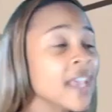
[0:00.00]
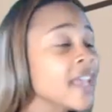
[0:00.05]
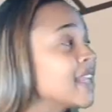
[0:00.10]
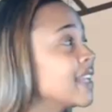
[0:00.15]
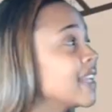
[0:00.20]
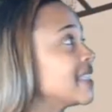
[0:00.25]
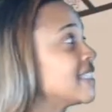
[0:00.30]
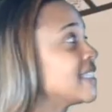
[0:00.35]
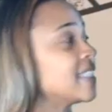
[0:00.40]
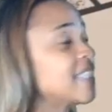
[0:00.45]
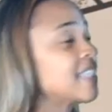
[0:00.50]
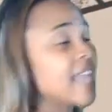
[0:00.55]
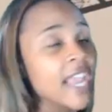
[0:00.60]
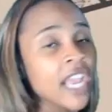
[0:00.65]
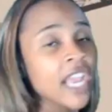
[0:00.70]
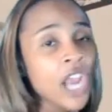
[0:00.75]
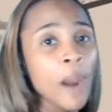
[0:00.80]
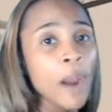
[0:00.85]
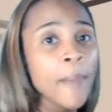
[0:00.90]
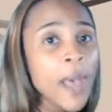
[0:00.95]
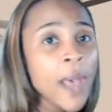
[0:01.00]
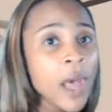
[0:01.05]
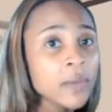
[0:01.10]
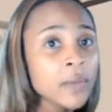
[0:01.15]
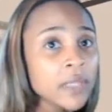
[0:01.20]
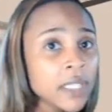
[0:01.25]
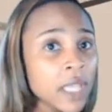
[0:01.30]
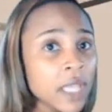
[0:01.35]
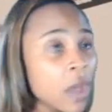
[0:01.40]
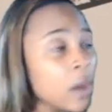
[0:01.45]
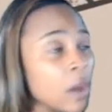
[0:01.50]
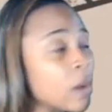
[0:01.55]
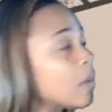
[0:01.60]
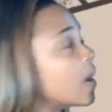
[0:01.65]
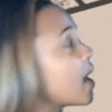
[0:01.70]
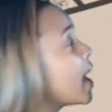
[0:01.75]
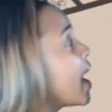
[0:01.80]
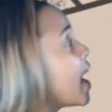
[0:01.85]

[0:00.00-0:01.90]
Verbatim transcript: Let's take our pencil